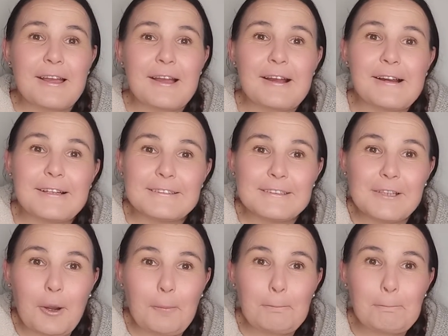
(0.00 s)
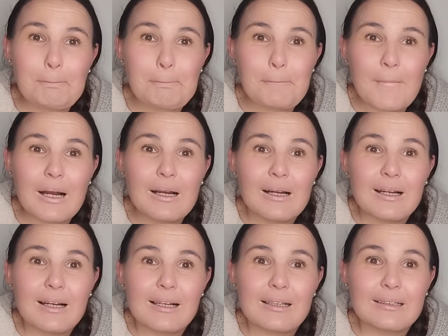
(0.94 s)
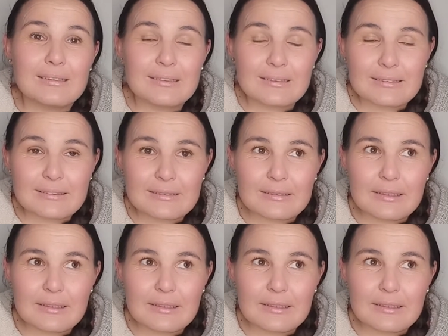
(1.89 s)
And yeah, her